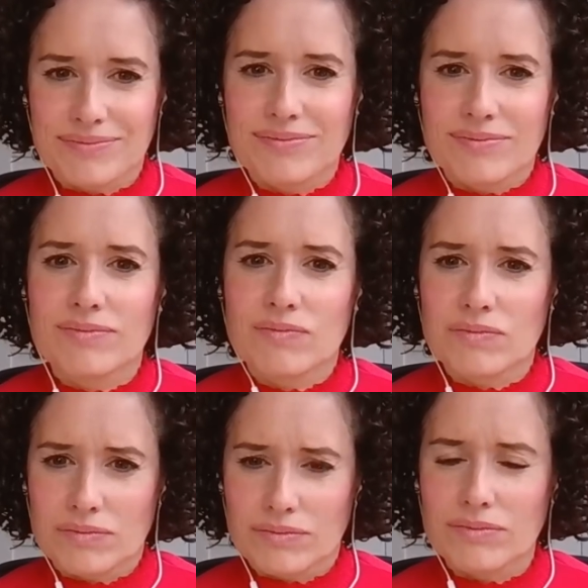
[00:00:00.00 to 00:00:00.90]

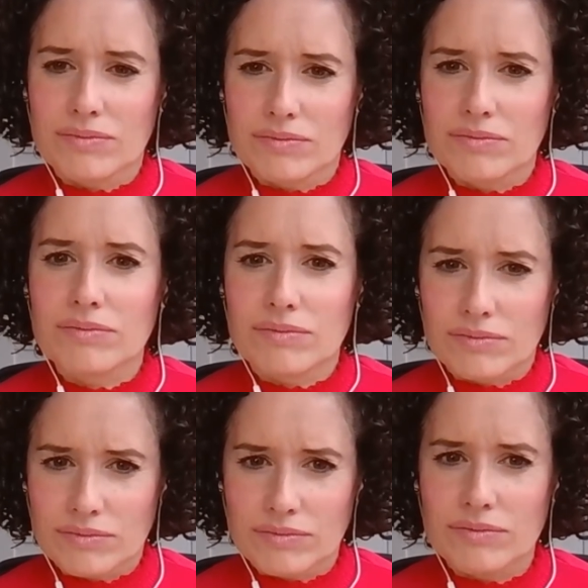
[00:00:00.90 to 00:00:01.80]

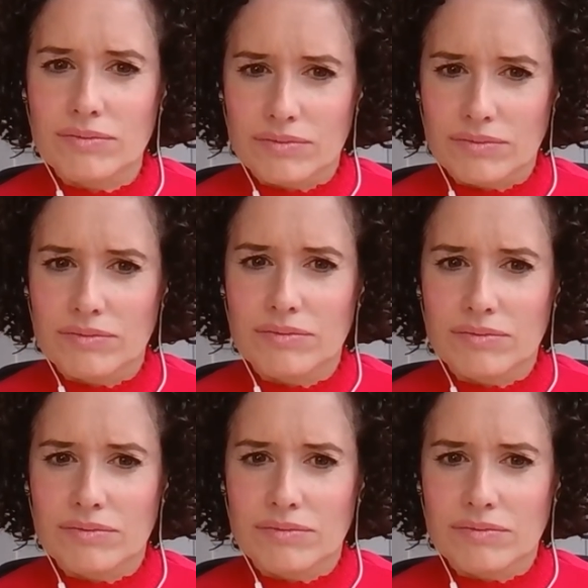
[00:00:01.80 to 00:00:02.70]

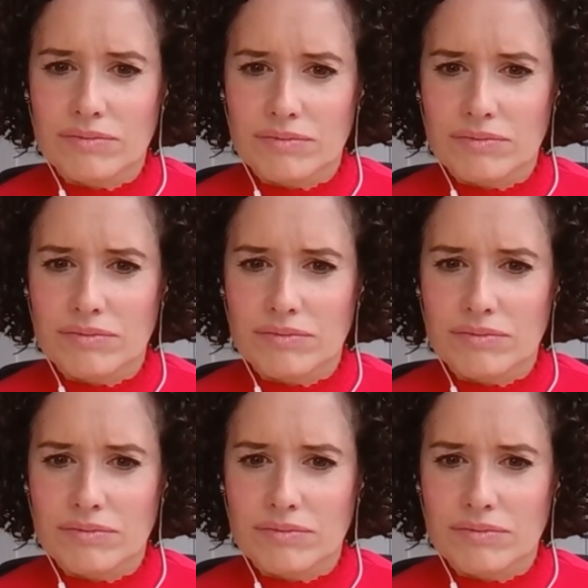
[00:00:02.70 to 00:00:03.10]
(silent)